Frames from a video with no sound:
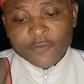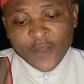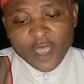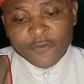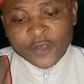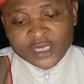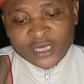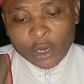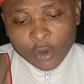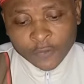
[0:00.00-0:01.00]
five
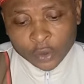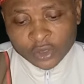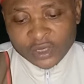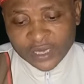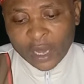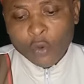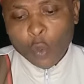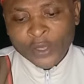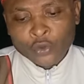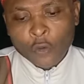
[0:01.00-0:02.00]
eastern governors now
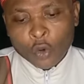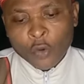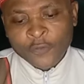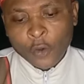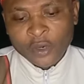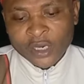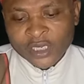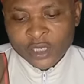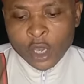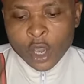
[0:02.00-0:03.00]
want to go for
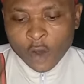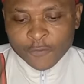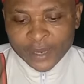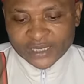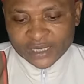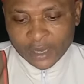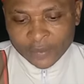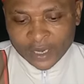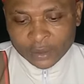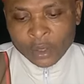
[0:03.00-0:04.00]
release of Mazi
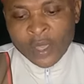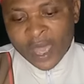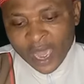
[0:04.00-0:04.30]
Nnamdi Kanu